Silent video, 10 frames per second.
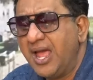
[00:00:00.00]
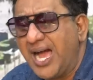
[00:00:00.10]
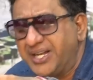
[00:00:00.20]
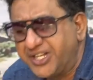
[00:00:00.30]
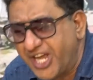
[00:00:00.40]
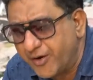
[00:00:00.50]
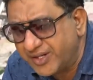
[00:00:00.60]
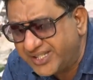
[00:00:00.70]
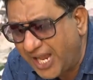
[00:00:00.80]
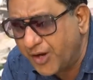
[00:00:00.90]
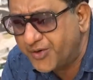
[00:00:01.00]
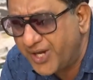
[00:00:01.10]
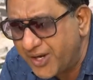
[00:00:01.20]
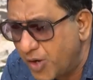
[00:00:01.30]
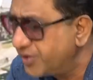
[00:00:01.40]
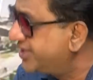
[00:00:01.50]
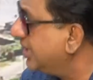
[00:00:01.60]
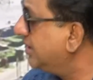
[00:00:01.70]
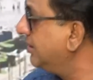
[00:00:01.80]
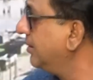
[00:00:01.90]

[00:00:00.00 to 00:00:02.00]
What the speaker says: and the General Secretary announced it.